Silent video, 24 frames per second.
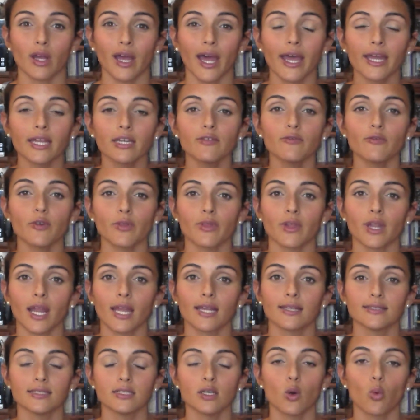kind of with an
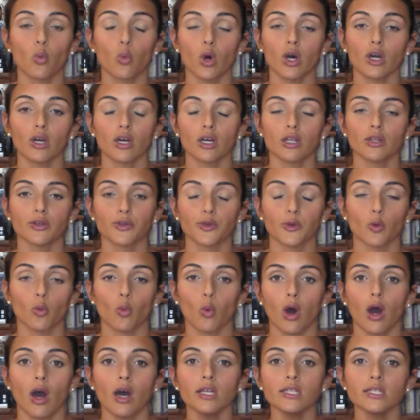idea of what color you
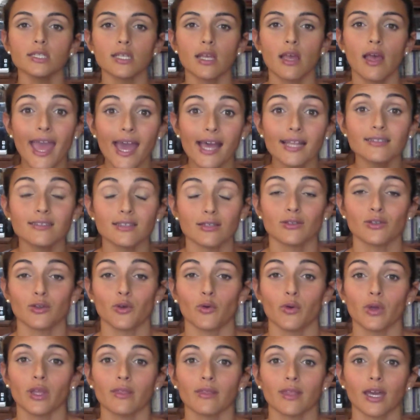want, and
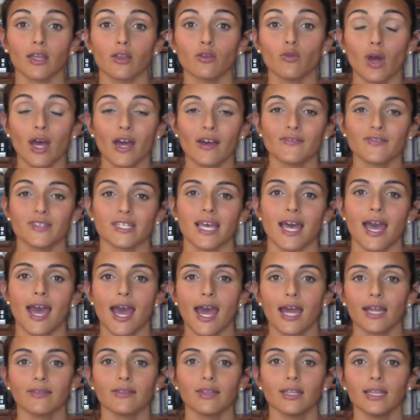knowing that you have to
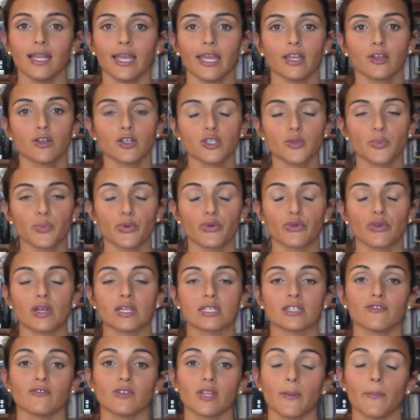add the layers
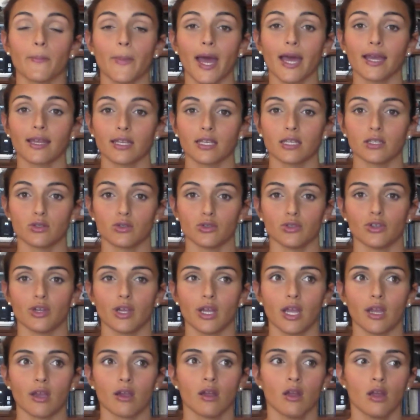progressively back into
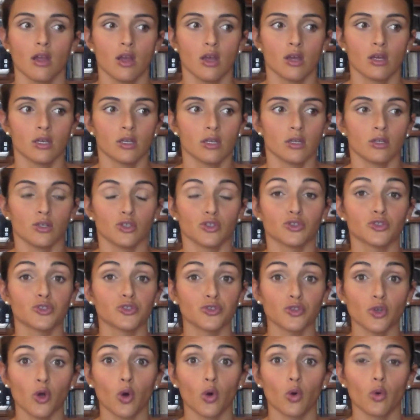your hair.
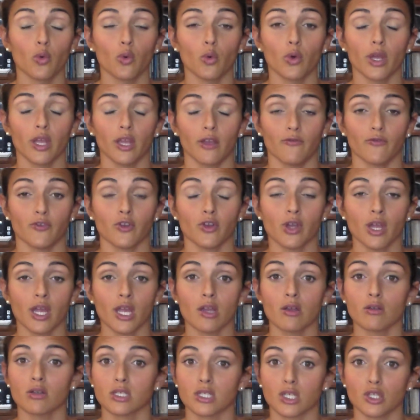So if your
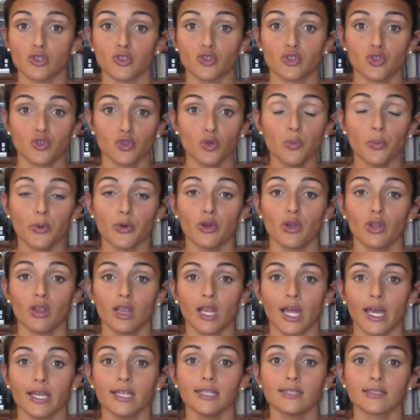hair is super
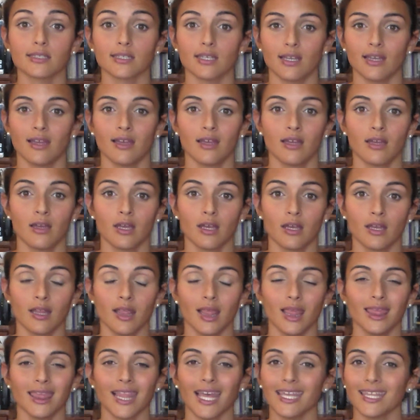light
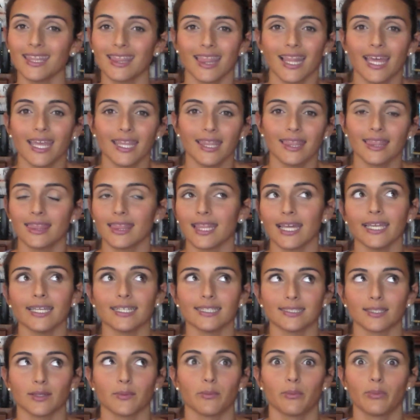
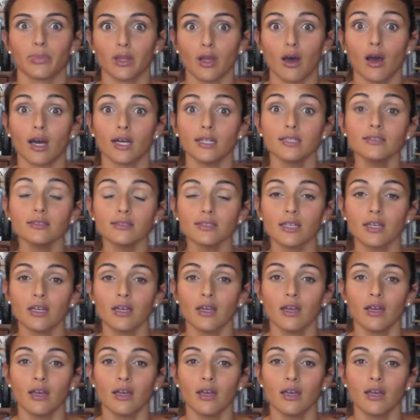blonde,